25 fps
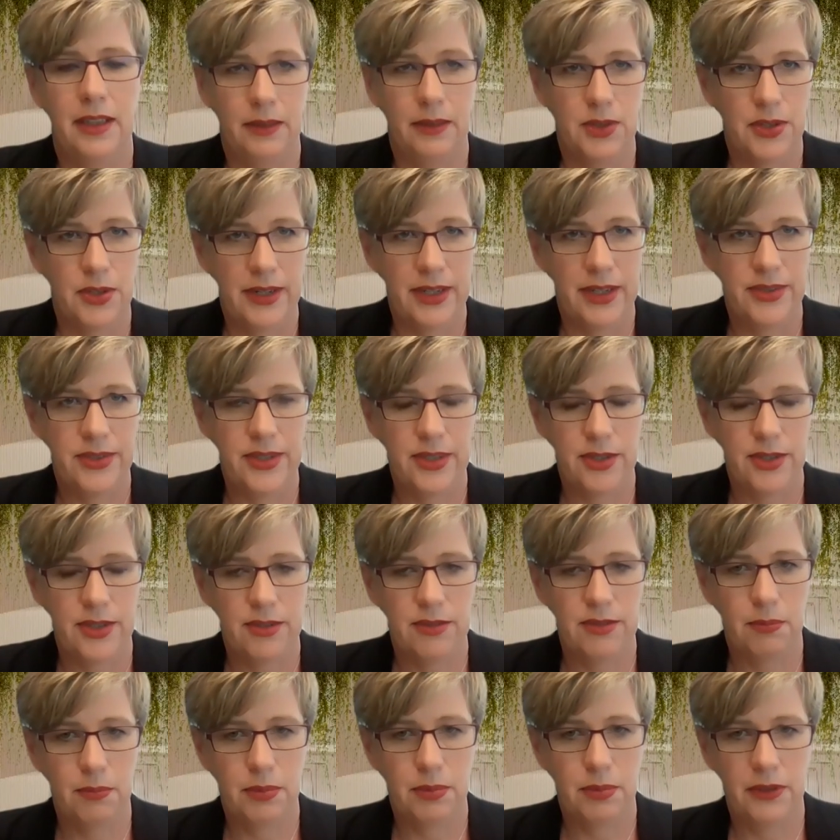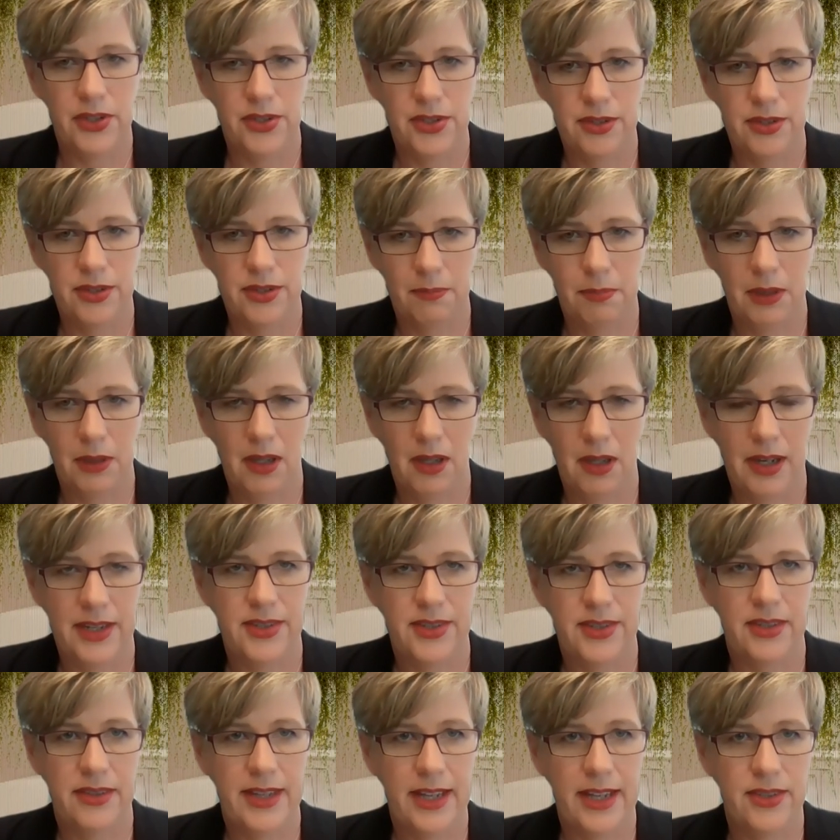transitional provision
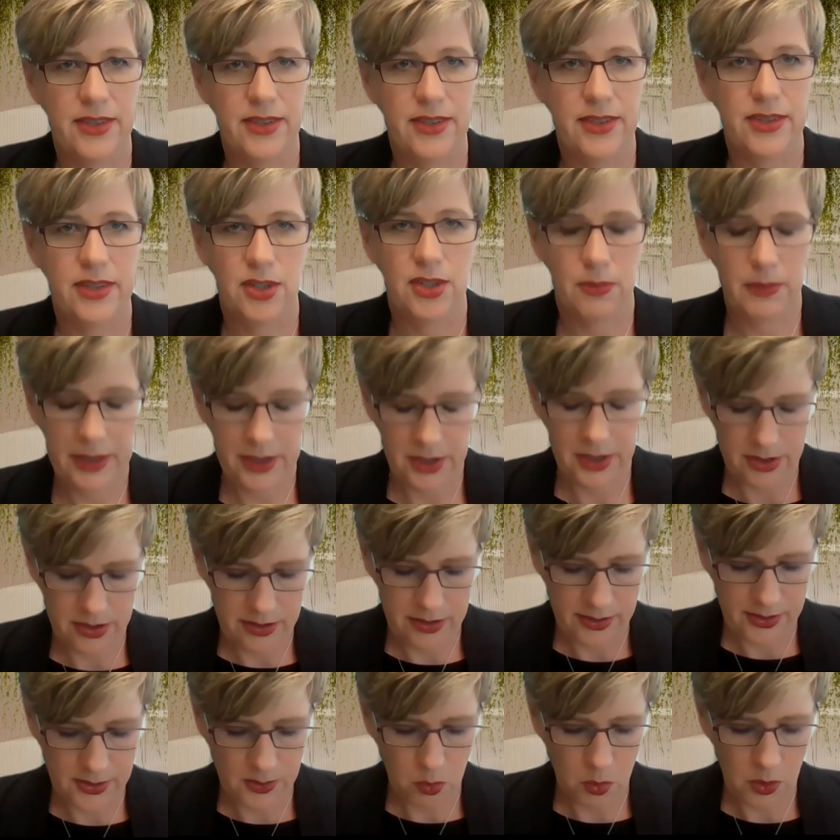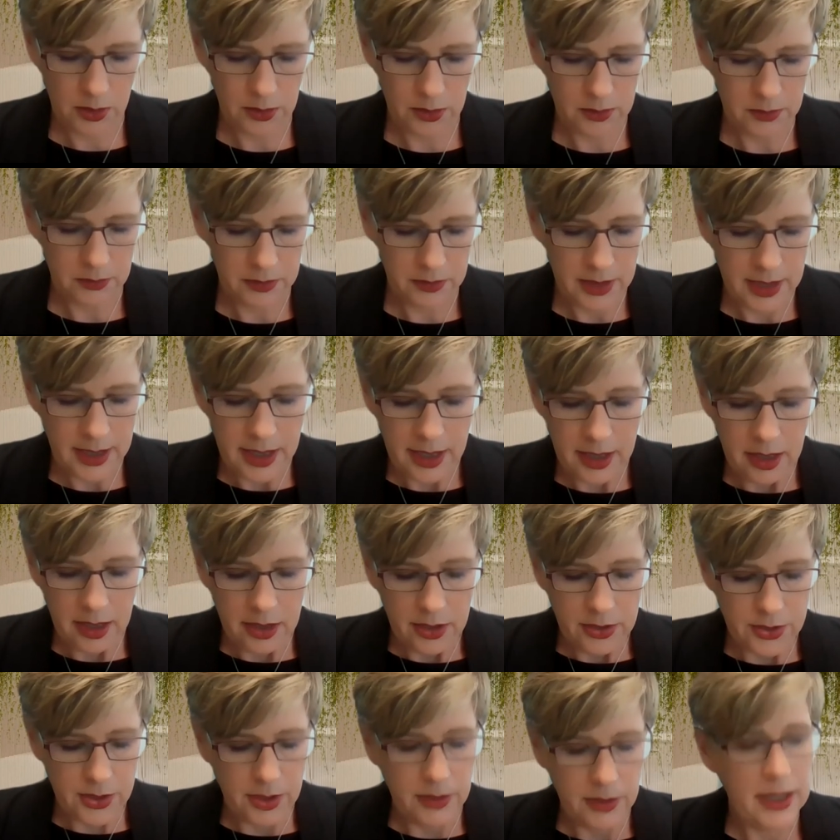applies in that situation as well.
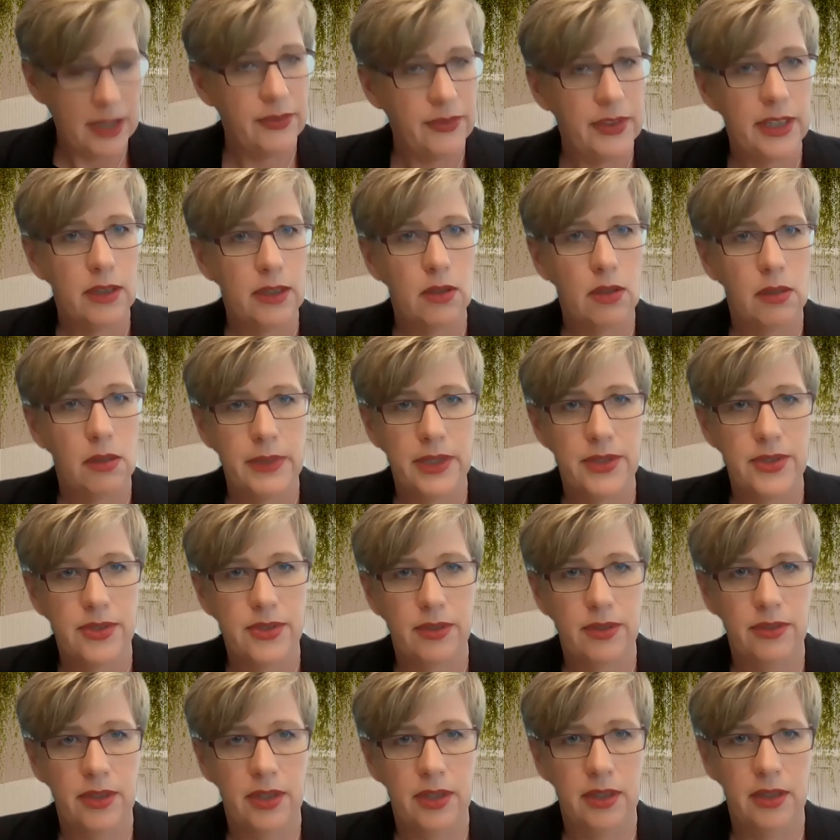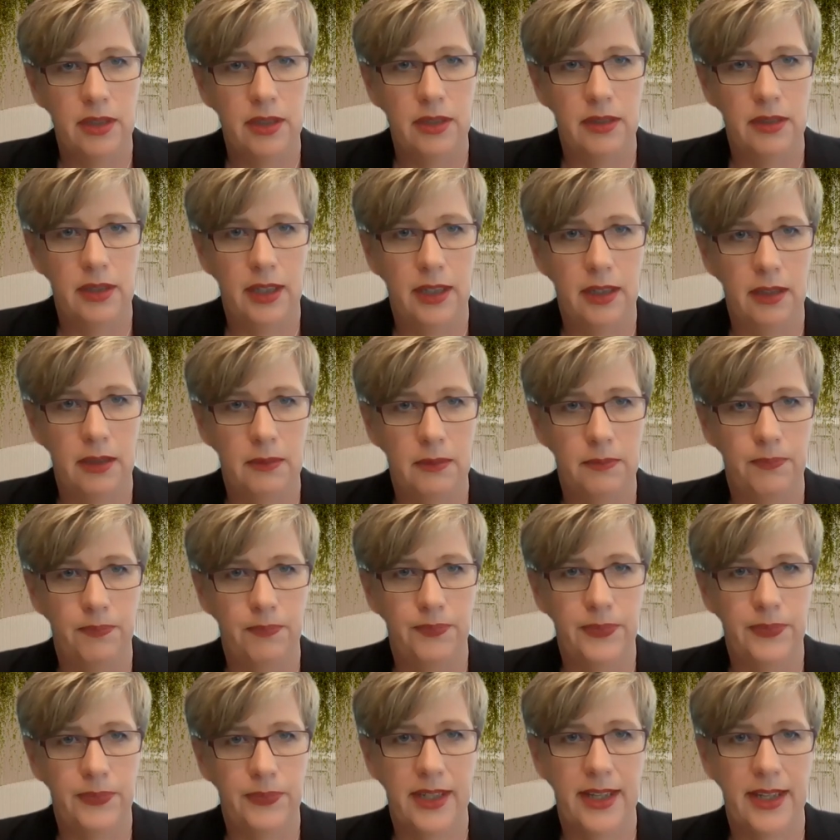Do you have any comments on the
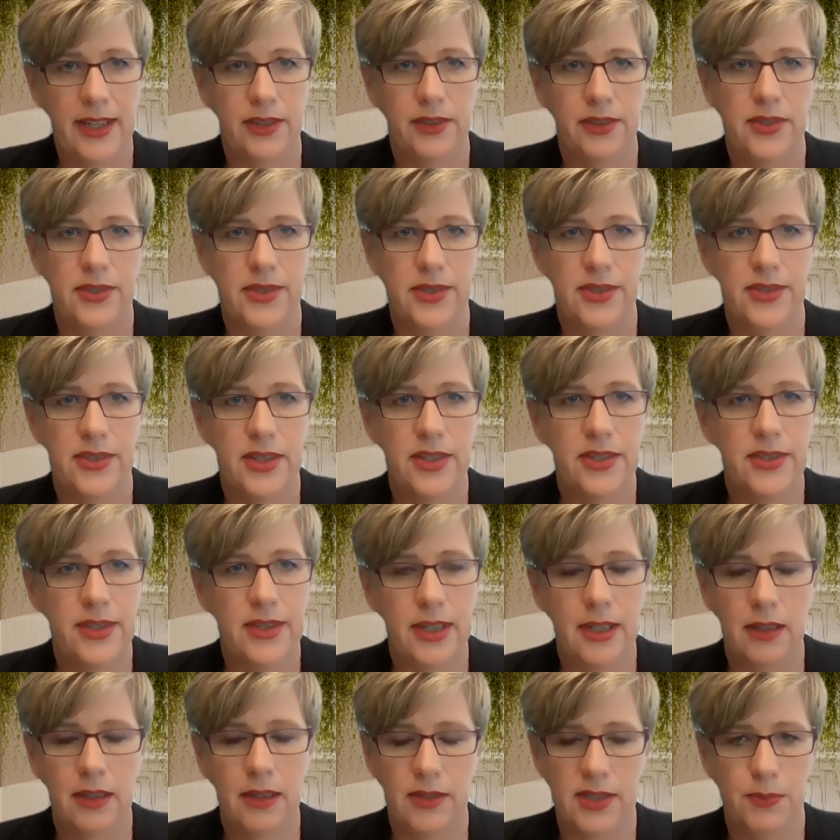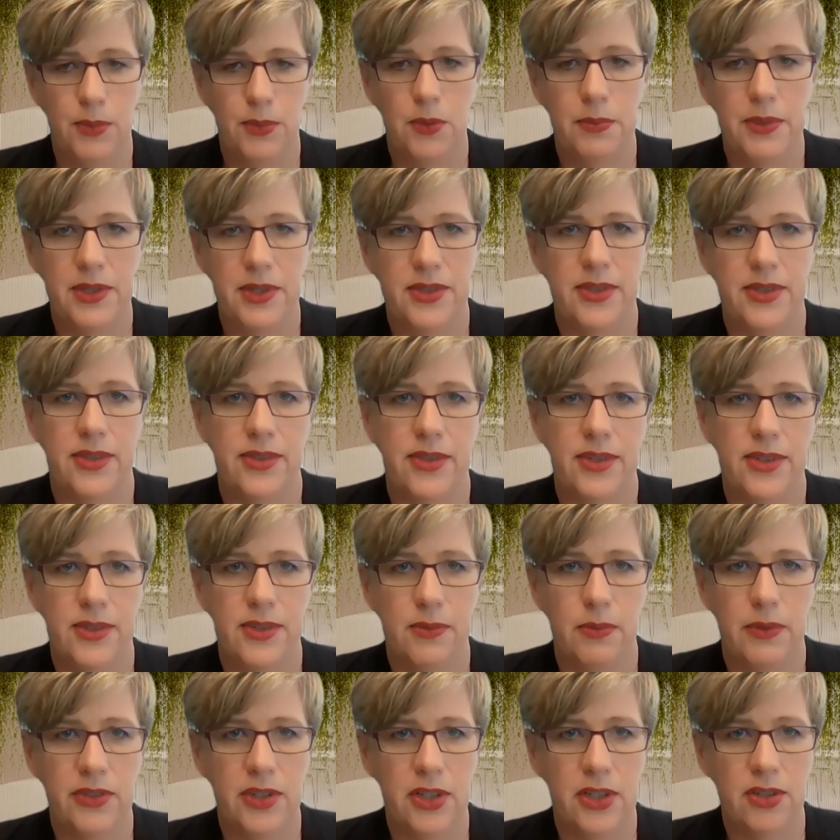accountants assisting small businesses
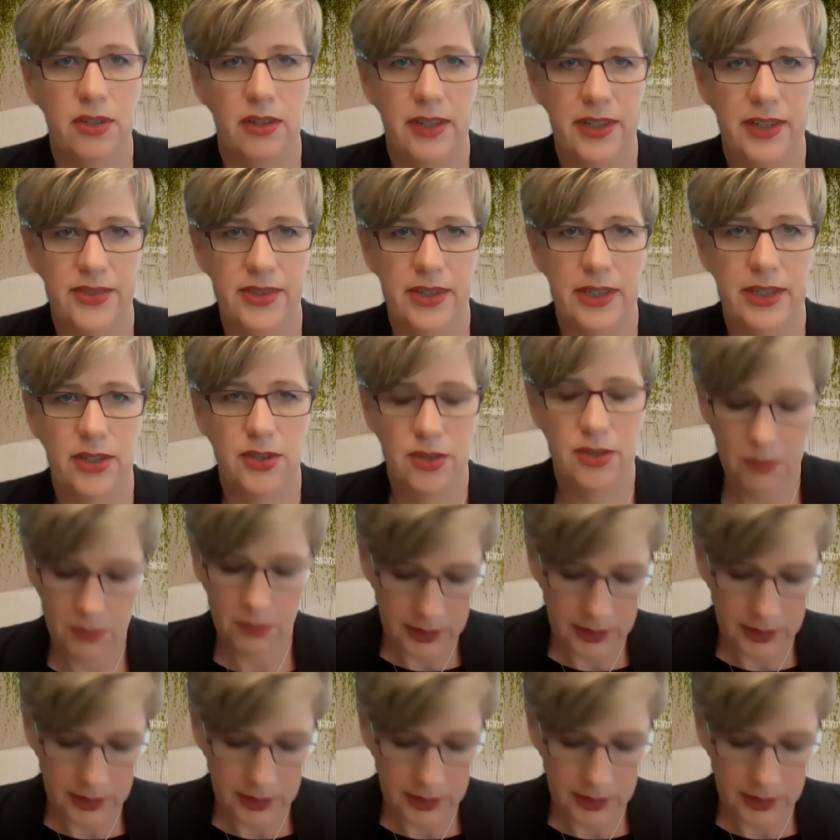with digitalisation,